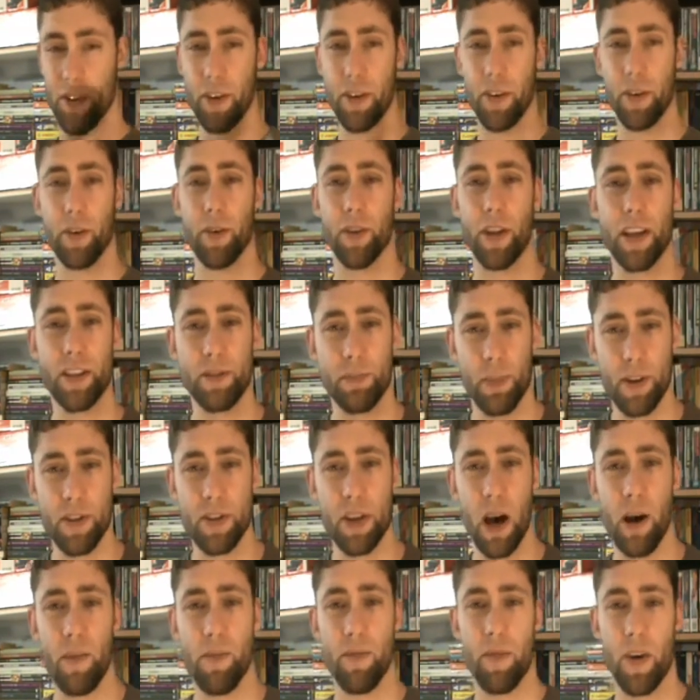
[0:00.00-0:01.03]
there you go. That's my
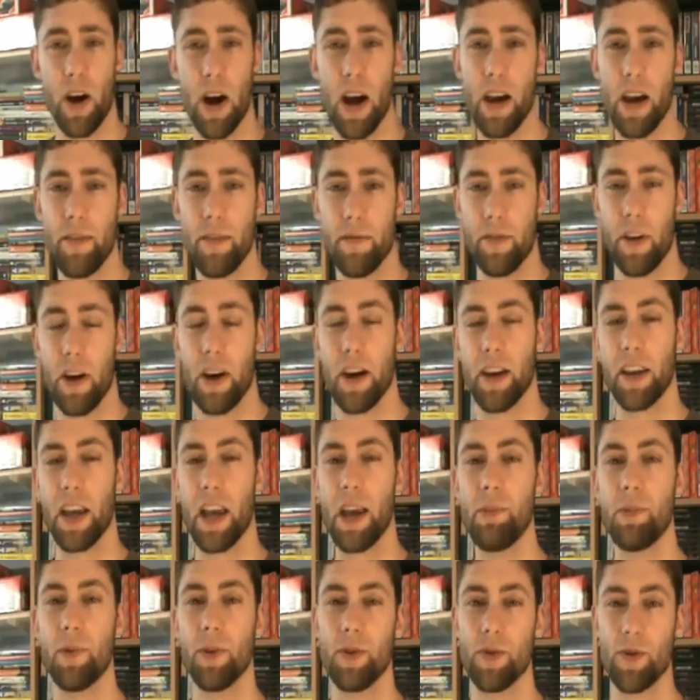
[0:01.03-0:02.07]
top 5
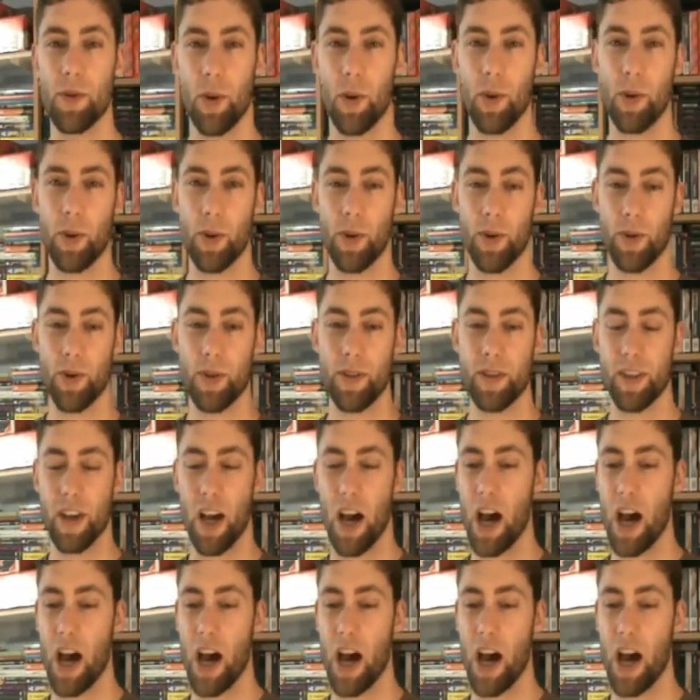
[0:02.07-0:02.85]
game controllers.